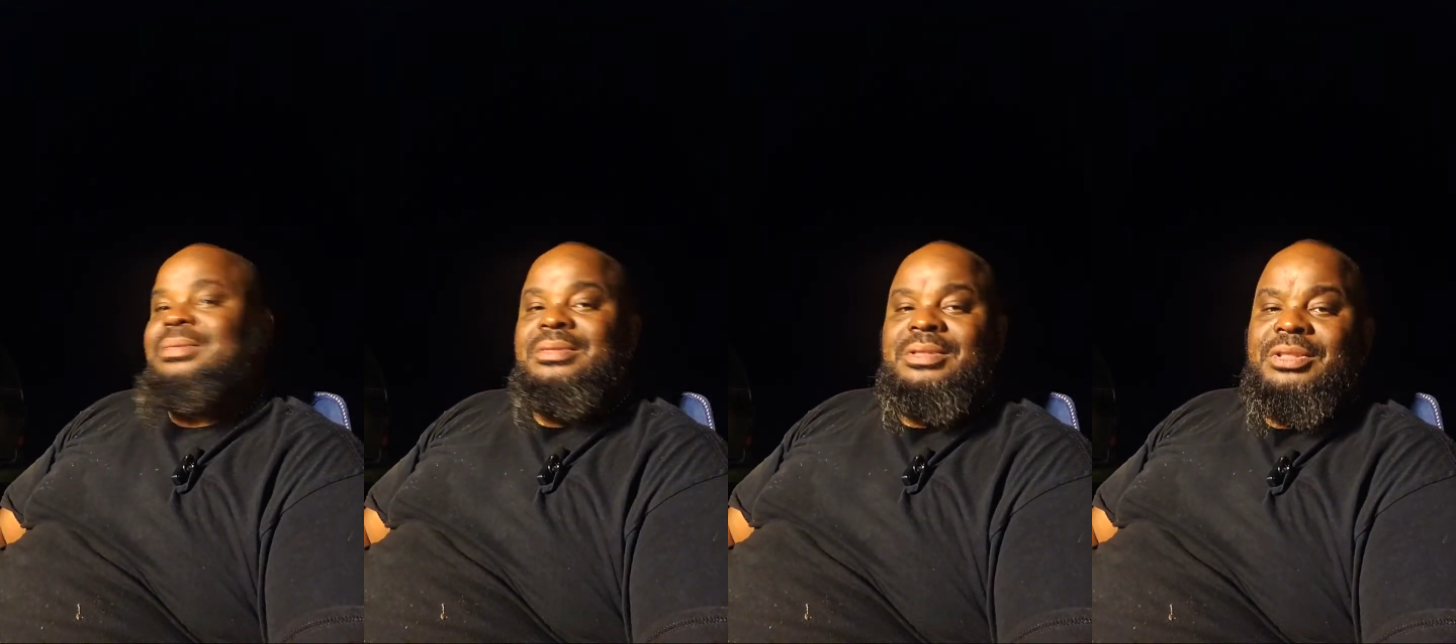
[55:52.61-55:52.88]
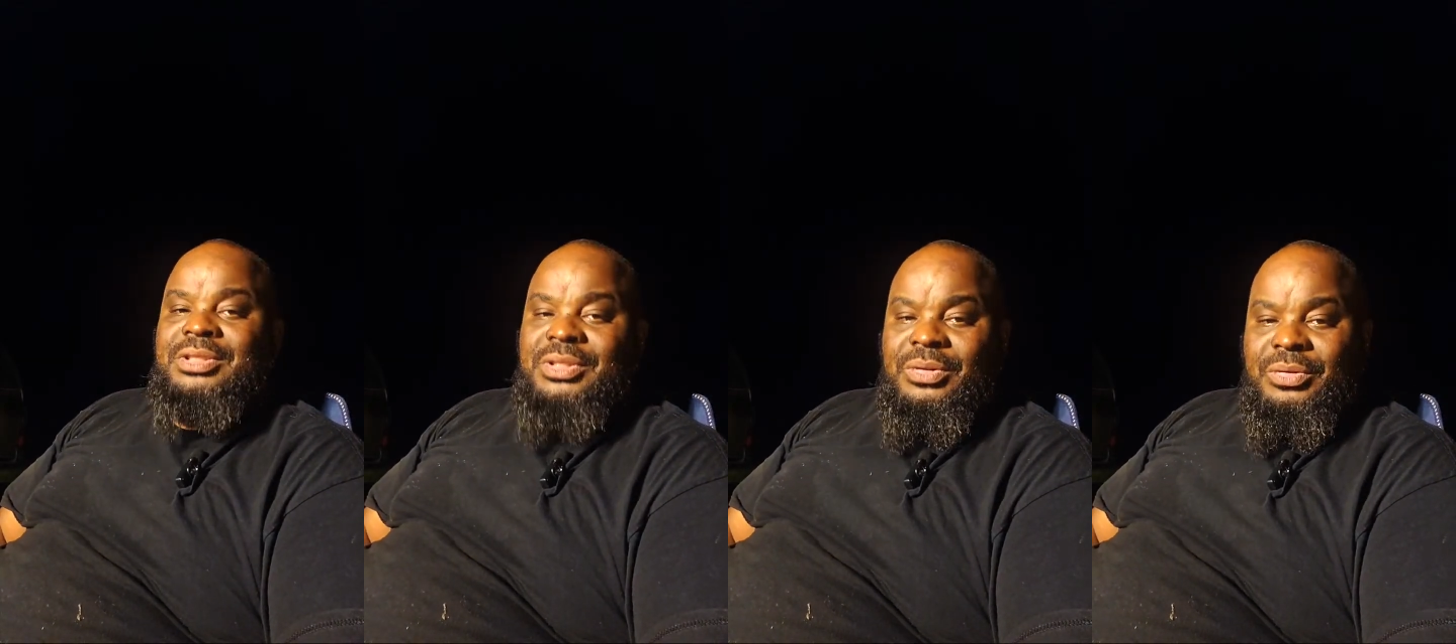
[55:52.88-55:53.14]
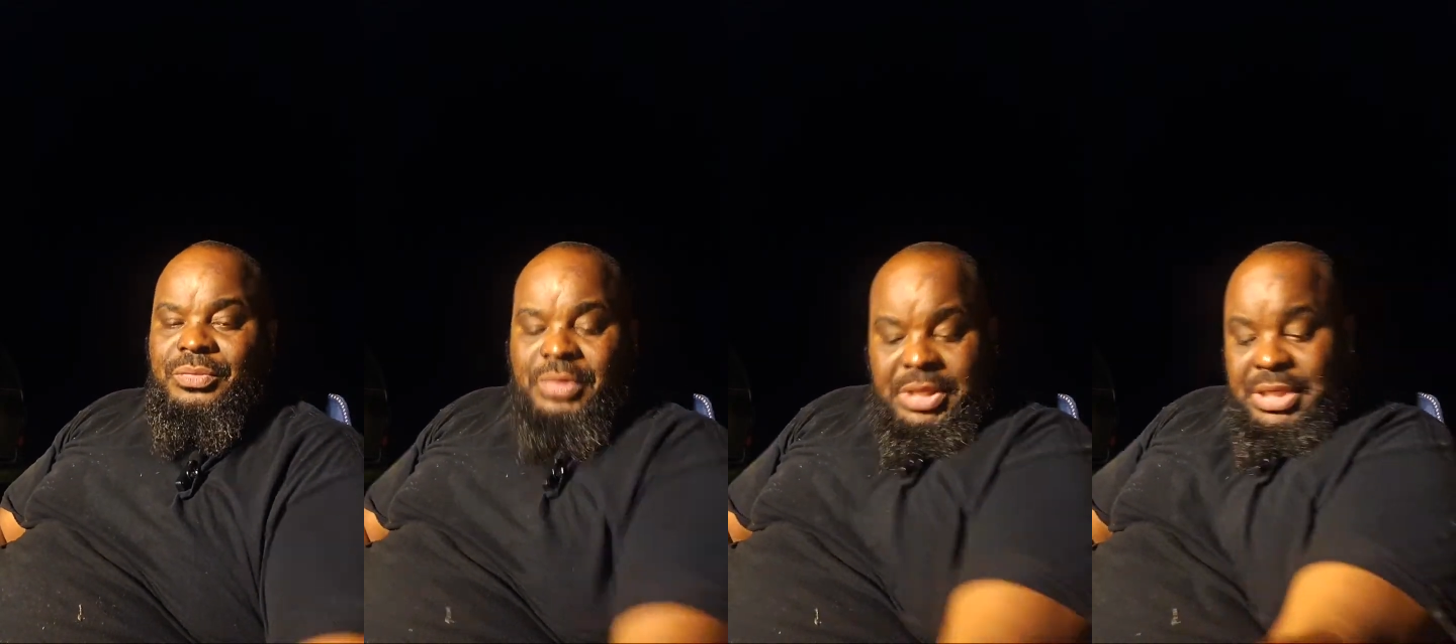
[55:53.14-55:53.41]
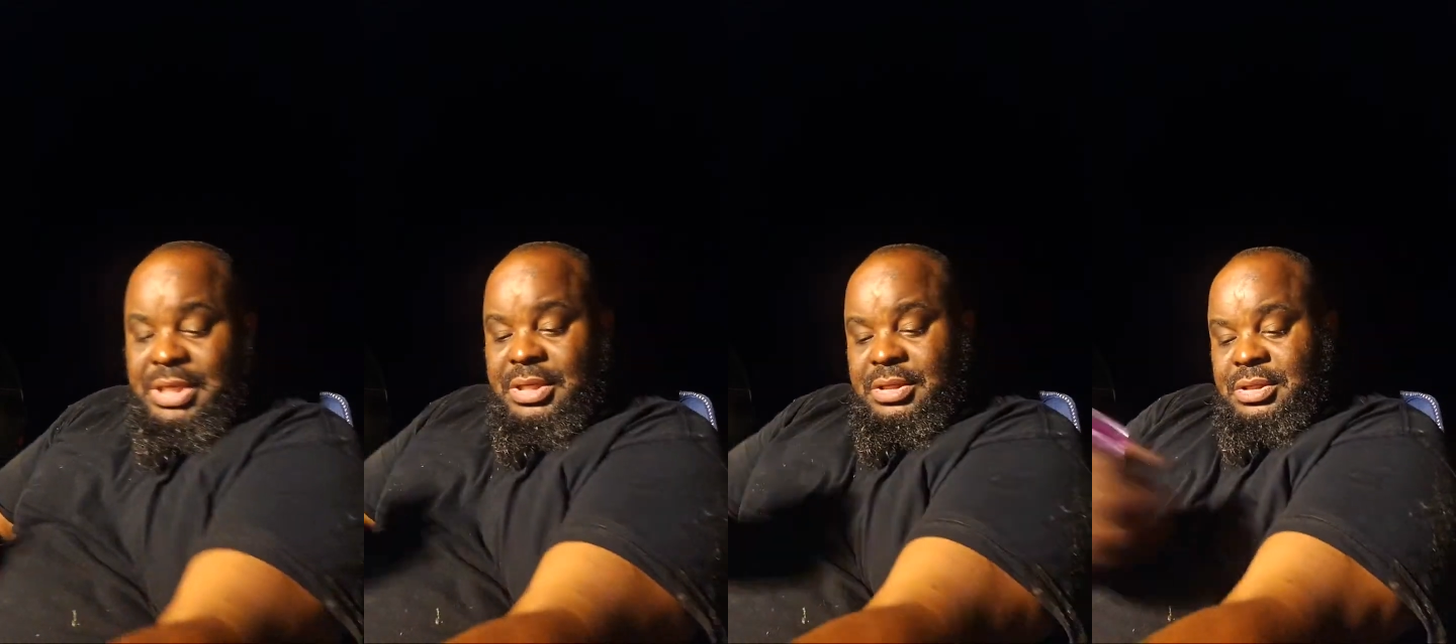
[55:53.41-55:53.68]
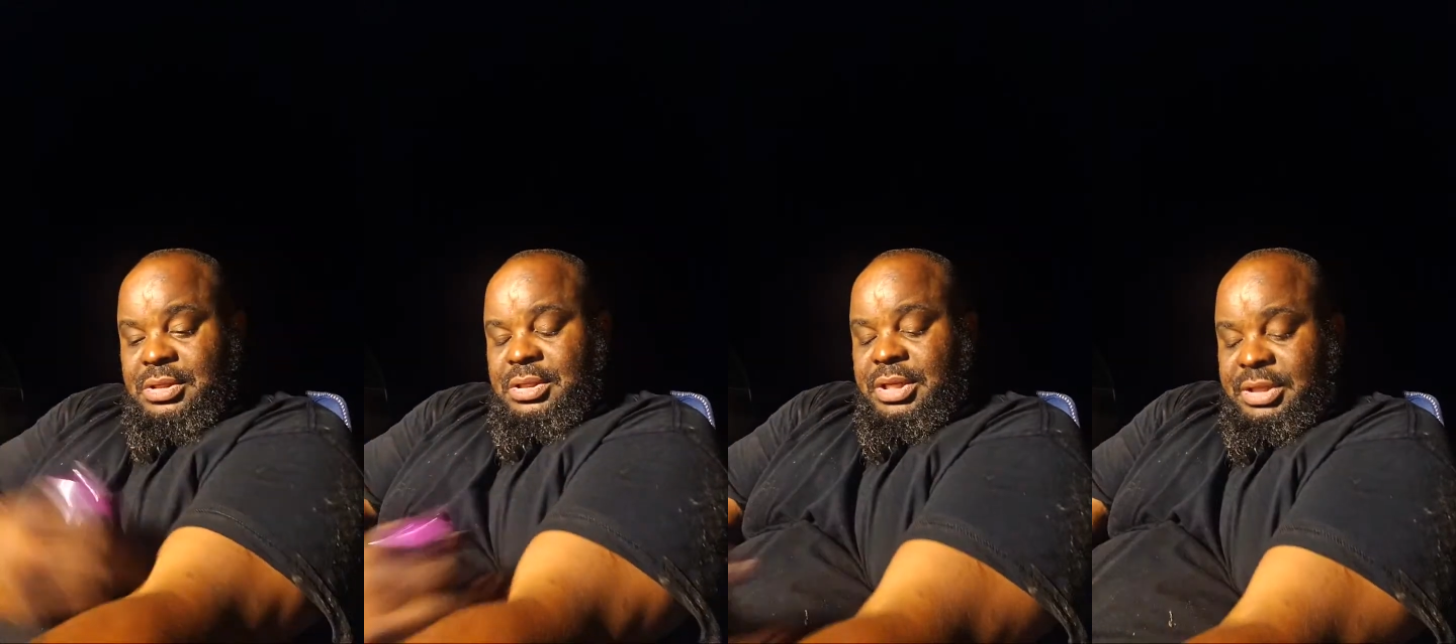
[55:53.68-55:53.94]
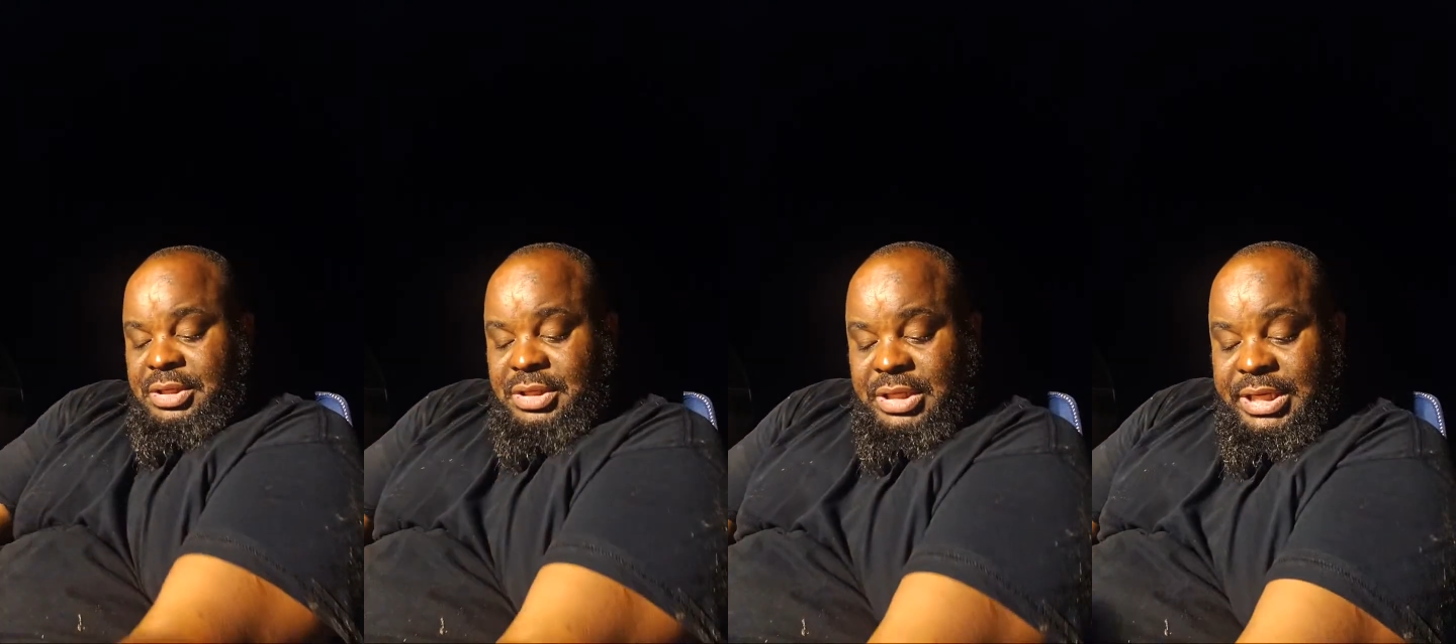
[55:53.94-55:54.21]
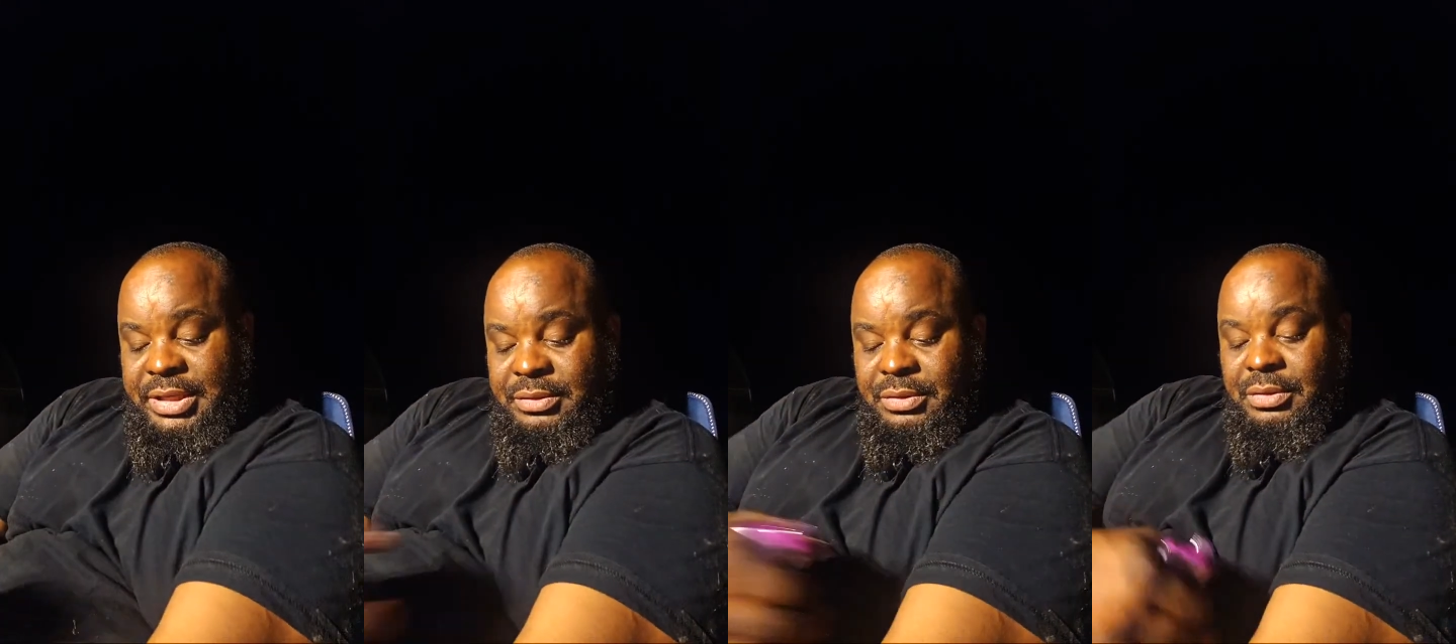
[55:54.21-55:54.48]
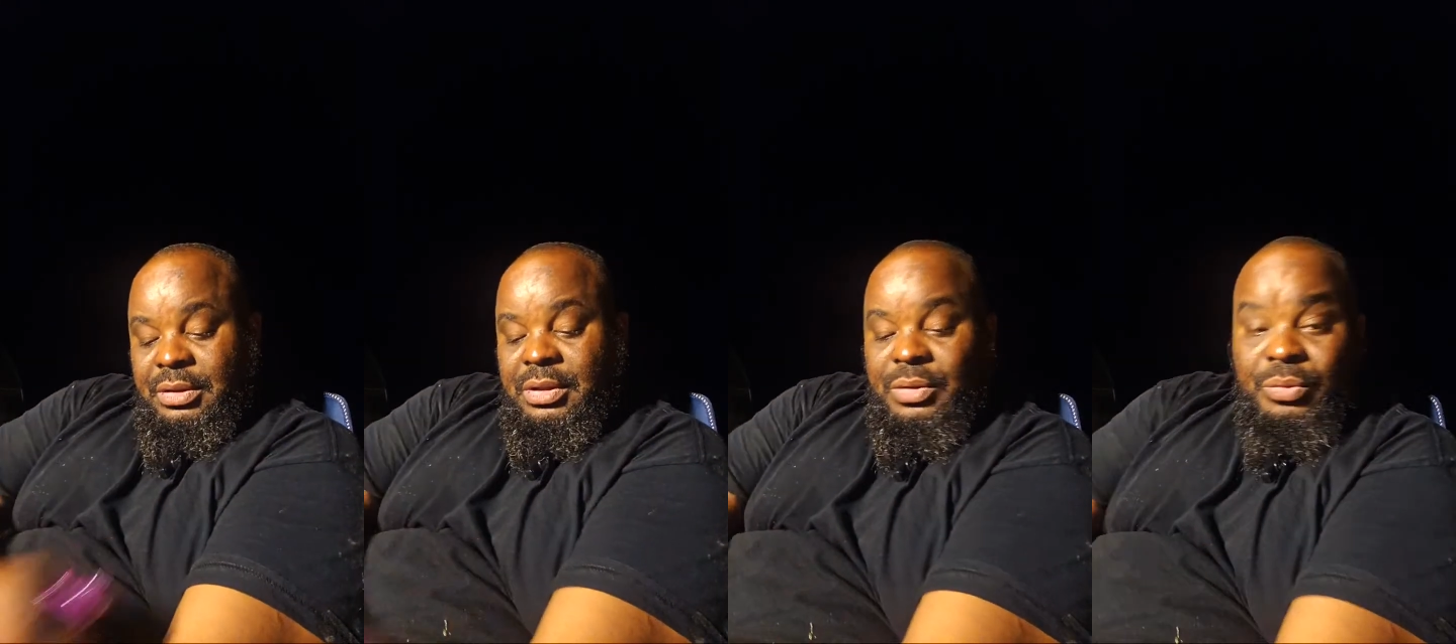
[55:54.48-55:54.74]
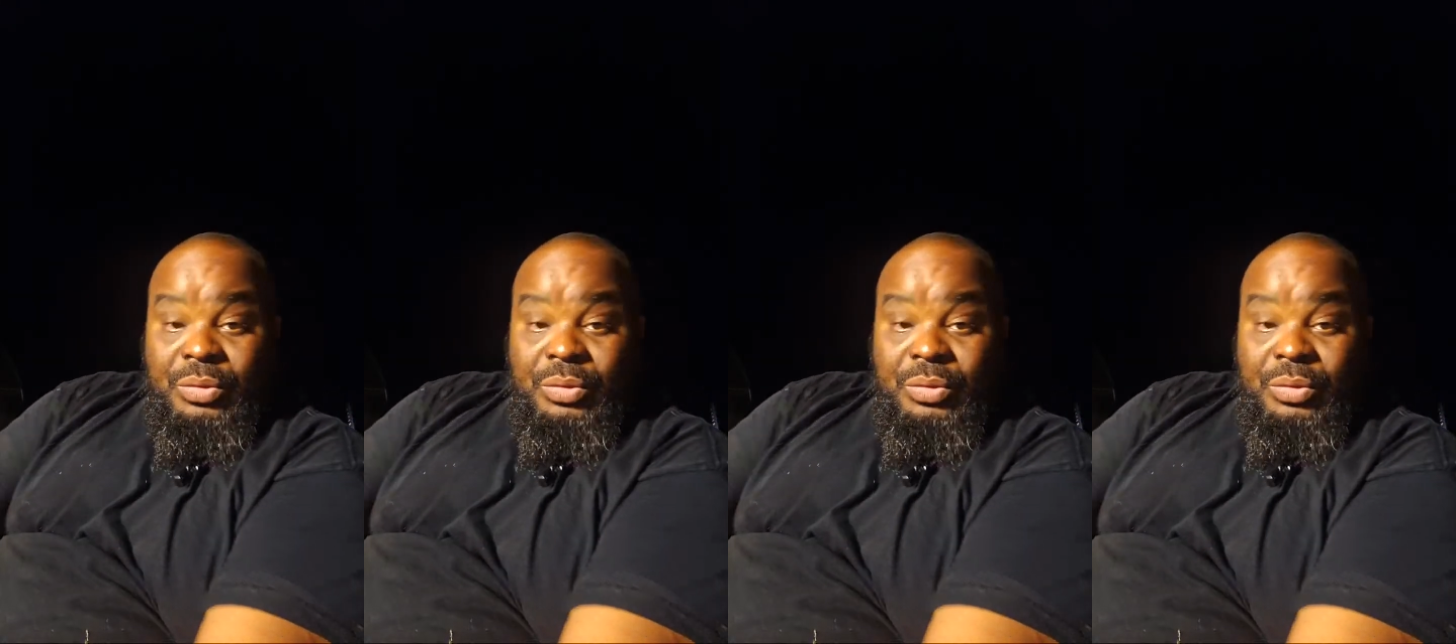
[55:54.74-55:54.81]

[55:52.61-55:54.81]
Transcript: It's going to rain. Looks like the clouds are low.